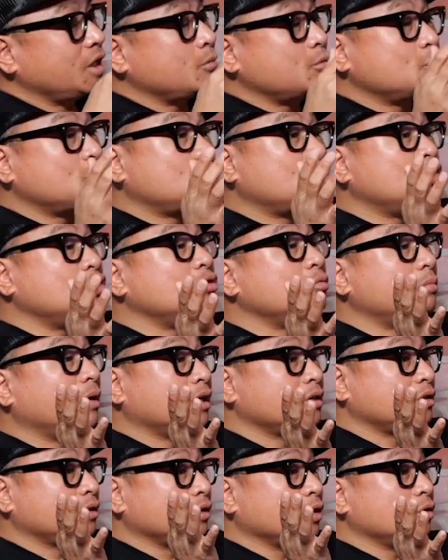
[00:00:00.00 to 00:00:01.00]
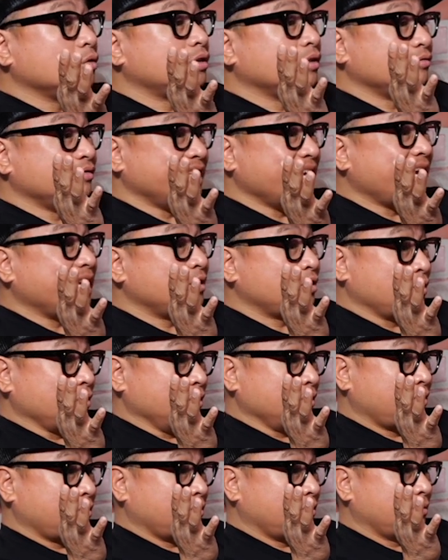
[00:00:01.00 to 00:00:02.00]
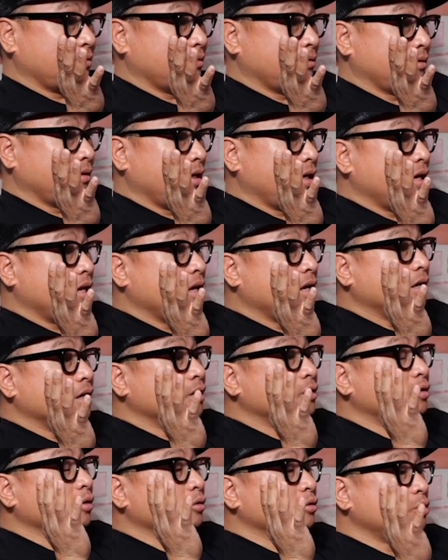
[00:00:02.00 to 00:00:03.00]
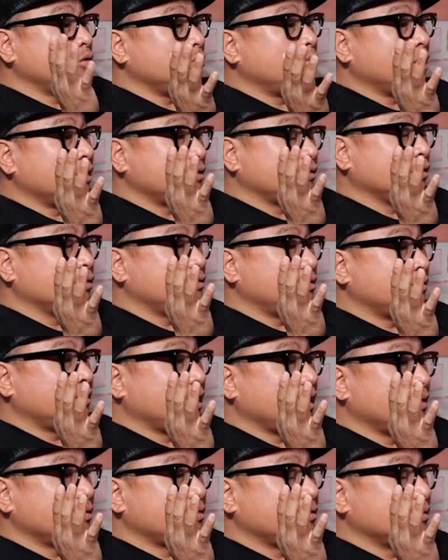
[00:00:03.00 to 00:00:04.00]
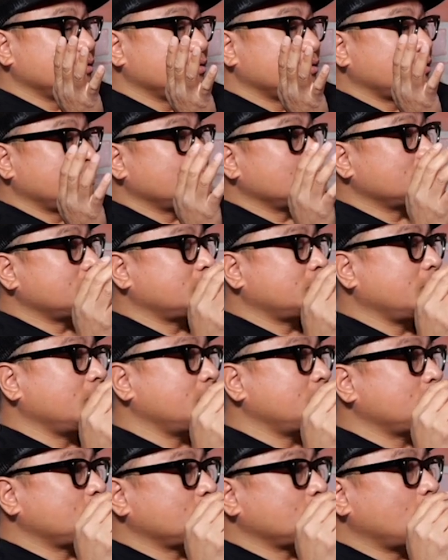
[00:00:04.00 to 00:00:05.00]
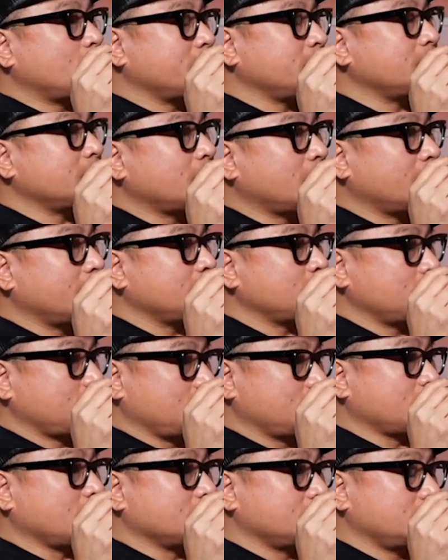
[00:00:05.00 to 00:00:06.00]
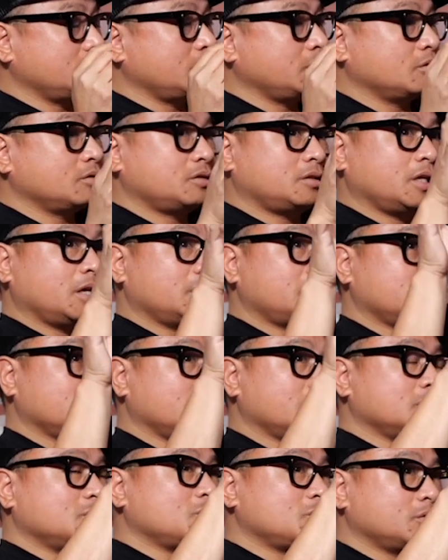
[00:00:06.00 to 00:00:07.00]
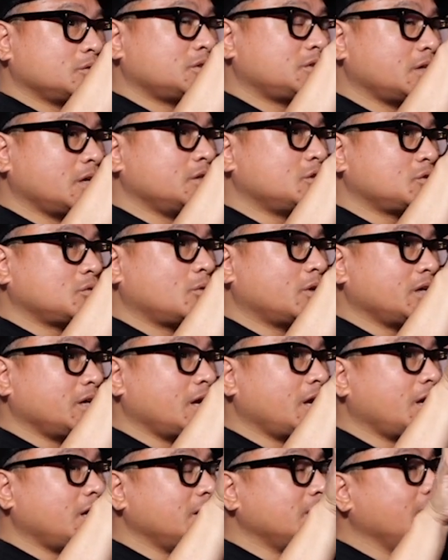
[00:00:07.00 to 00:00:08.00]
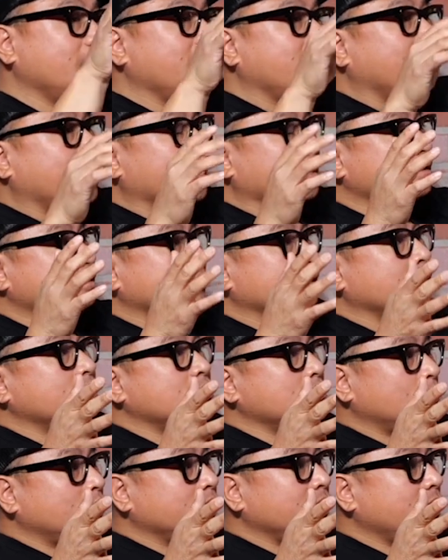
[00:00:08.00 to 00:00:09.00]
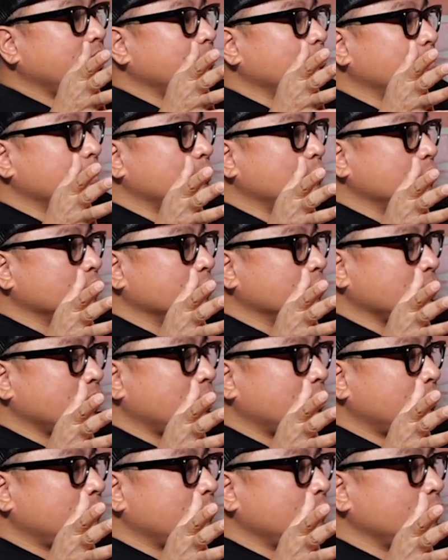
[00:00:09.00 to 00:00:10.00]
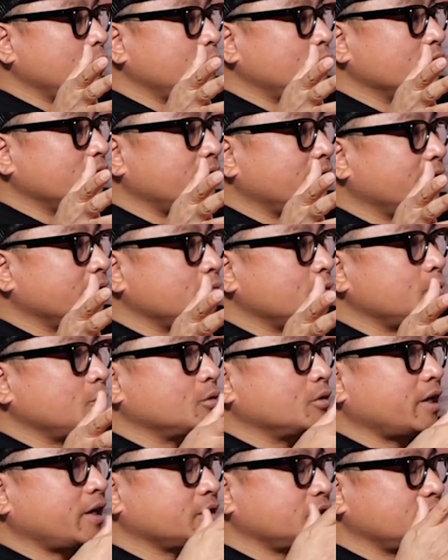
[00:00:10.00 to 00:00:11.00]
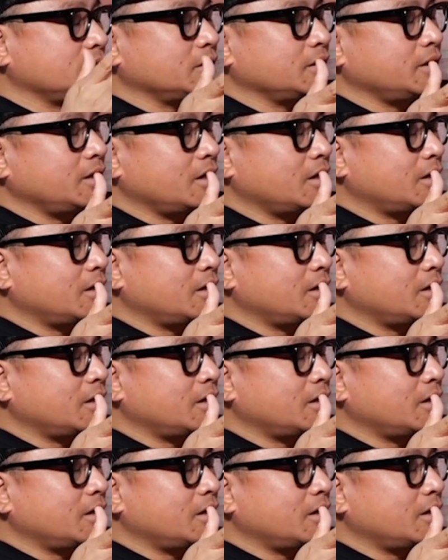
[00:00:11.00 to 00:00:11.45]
two busloads of dancers. So two busloads of dancers. There was stage 29, which was Arsenio's stage, and then stage 28. And stage 28, we were there and we were actually,